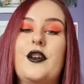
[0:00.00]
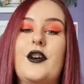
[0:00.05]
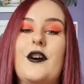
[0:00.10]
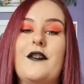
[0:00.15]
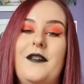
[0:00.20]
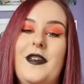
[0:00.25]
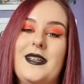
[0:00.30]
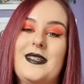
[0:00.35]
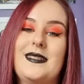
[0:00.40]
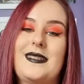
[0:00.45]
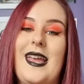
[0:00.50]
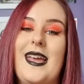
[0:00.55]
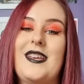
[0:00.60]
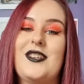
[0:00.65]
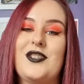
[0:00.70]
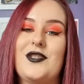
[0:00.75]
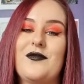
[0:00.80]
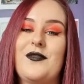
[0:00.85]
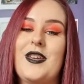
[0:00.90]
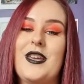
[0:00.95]
Gothic
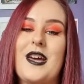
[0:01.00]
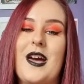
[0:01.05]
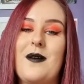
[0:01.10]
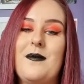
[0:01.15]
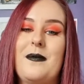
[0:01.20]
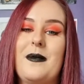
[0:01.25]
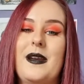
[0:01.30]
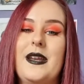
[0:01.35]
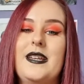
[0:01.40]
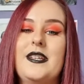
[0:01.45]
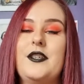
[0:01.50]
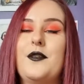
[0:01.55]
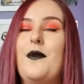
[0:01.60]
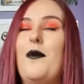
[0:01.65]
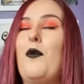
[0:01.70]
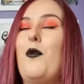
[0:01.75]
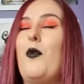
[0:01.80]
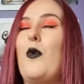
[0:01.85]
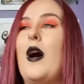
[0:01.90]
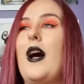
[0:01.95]
Stationery Company do
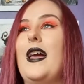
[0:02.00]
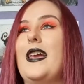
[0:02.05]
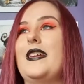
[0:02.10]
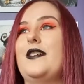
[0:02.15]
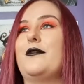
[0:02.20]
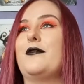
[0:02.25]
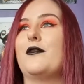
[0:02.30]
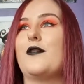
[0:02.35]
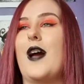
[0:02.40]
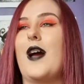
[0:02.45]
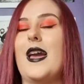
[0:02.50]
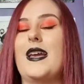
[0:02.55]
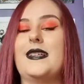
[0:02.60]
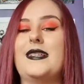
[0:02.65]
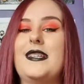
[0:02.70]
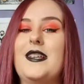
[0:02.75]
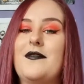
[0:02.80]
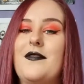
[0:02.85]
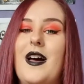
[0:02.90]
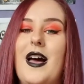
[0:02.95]
a wide
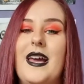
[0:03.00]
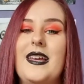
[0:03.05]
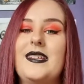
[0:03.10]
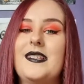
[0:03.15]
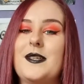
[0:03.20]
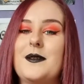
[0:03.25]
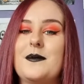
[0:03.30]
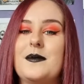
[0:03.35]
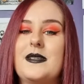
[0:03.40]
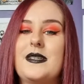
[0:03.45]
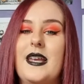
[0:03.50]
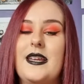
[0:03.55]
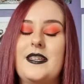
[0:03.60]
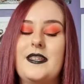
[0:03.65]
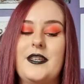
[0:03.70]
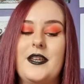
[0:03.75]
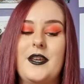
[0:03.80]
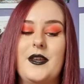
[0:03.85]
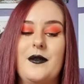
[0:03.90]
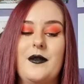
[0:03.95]
variety of items. They
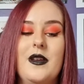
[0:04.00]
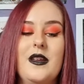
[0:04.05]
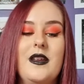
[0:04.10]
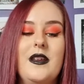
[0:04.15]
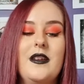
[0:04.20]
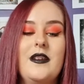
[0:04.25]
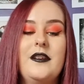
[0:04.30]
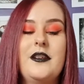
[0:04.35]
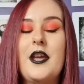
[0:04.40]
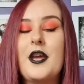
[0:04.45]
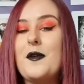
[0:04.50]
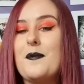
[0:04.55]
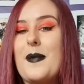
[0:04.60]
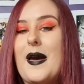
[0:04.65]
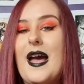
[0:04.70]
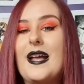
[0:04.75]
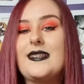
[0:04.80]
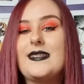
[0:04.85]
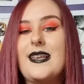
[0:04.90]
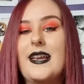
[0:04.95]
do
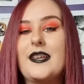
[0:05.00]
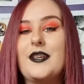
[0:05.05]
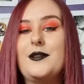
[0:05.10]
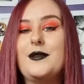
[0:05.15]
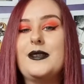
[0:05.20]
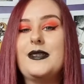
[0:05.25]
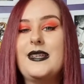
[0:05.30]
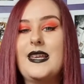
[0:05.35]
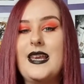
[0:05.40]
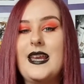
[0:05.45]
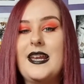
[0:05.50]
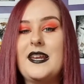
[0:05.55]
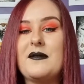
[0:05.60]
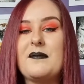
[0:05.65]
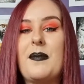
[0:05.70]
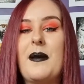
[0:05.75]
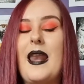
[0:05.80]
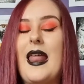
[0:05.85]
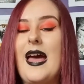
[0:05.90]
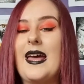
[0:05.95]
notepads like you've seen,
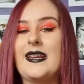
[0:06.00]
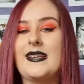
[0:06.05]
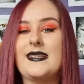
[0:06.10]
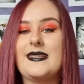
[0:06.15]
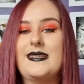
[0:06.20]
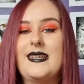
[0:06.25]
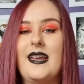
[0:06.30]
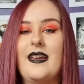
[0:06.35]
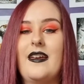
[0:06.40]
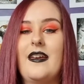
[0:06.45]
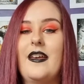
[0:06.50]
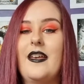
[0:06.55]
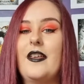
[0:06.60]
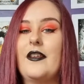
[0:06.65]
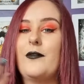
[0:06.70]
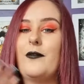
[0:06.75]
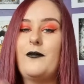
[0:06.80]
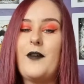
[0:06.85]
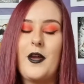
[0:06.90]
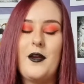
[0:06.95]
planner
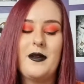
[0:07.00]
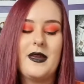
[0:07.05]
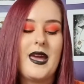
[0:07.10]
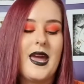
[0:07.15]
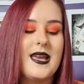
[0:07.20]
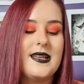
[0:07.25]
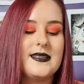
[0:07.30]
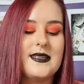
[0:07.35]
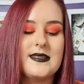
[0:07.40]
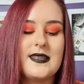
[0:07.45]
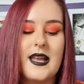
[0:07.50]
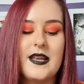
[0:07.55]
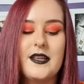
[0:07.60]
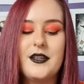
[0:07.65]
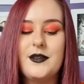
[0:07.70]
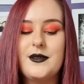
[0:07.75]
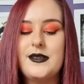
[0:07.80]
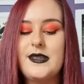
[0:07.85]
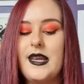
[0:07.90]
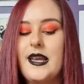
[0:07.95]
stickers, phone cases like
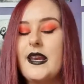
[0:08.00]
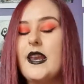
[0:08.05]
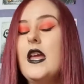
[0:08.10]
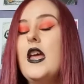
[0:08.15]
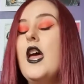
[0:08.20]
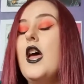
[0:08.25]
you've seen,